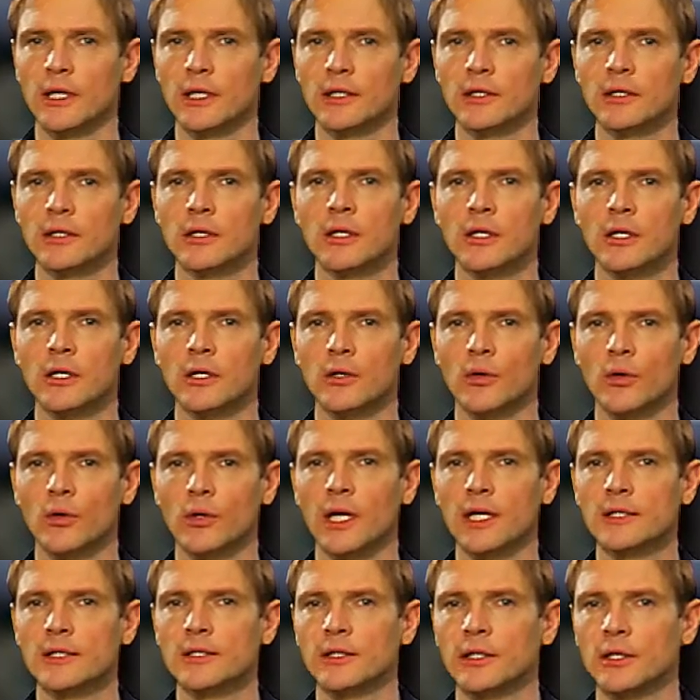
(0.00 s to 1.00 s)
and
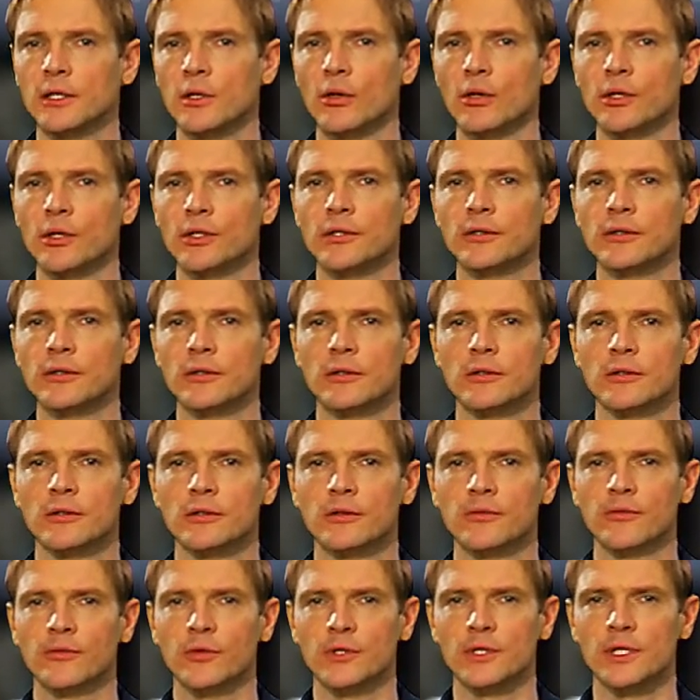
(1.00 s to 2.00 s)
let the light
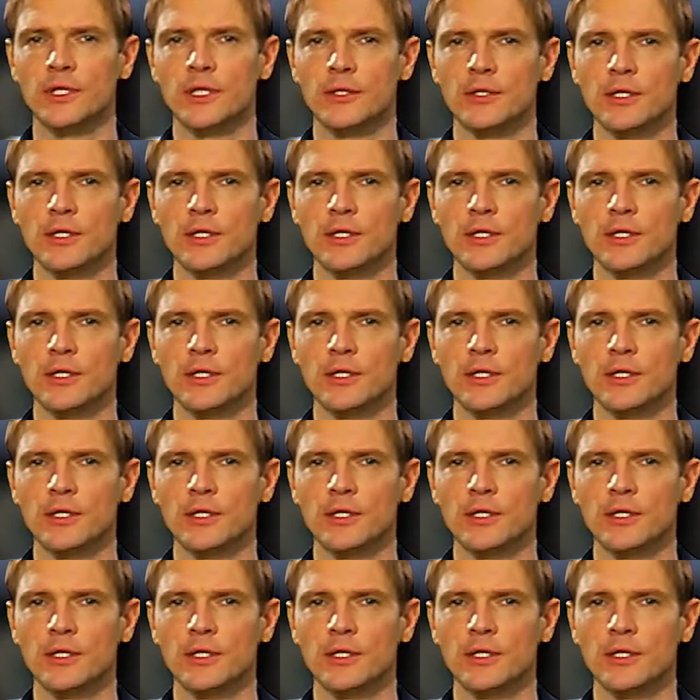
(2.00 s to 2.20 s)
flash for